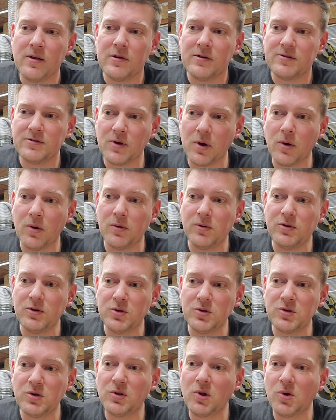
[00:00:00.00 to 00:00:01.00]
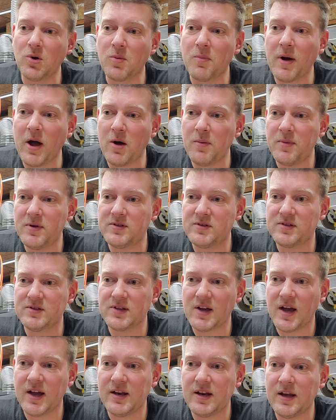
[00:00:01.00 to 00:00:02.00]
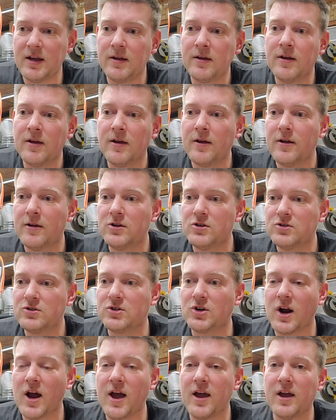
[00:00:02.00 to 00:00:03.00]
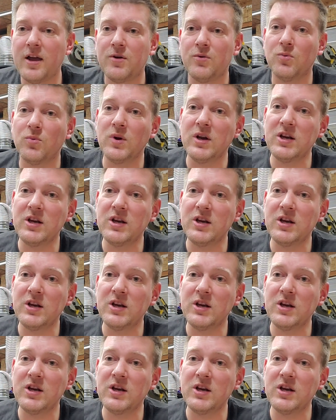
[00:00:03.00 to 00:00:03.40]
So use your local biomed society, try and